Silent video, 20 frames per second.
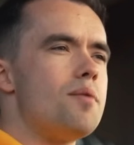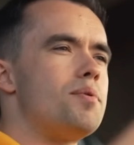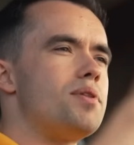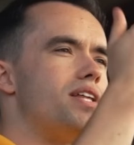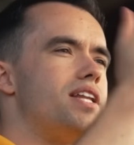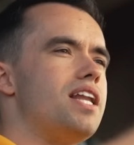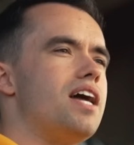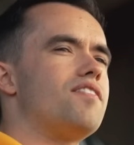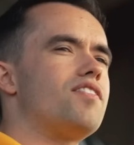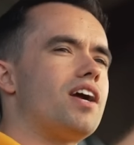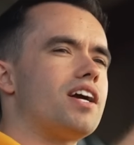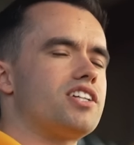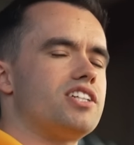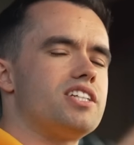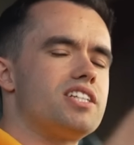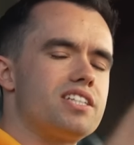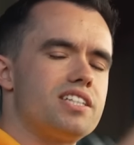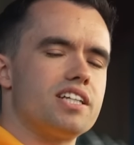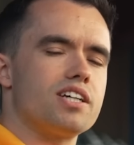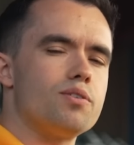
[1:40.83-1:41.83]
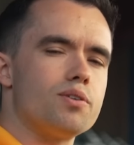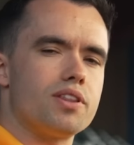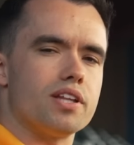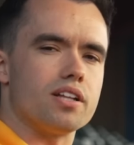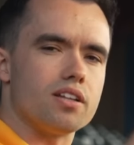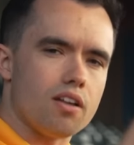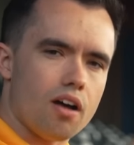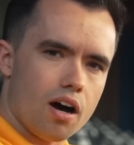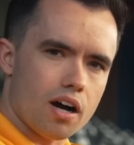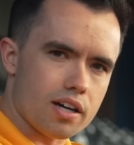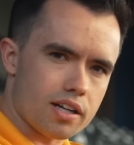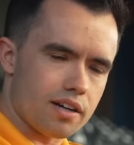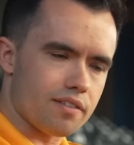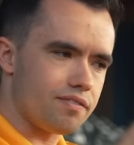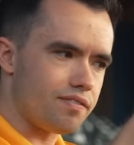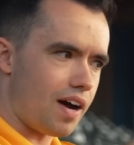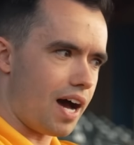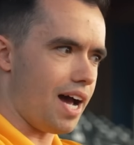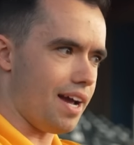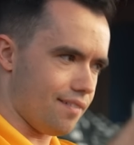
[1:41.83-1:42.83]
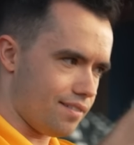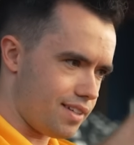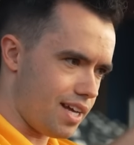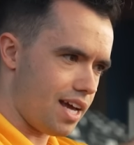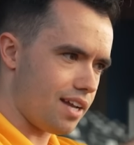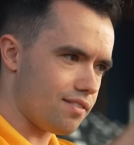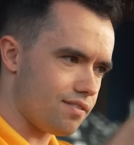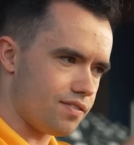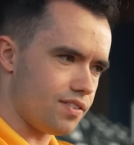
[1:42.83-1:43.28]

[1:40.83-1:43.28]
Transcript: but they never actually stick with it long enough, 5, 10,